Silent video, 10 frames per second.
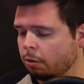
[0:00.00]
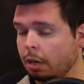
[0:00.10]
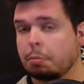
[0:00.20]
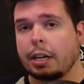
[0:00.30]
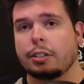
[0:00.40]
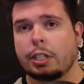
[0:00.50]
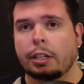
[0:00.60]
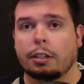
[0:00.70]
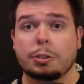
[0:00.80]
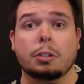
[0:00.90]
plan on taking
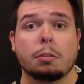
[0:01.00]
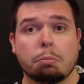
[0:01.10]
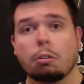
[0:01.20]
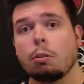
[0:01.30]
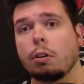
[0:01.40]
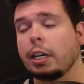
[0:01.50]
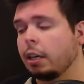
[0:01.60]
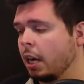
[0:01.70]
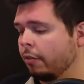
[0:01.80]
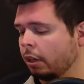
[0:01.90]
this to the brewery and
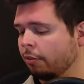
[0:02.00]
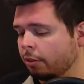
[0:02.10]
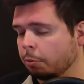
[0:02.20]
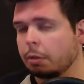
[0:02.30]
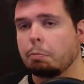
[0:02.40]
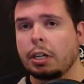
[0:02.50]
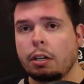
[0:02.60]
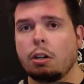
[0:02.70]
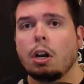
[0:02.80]
having it filled with beer,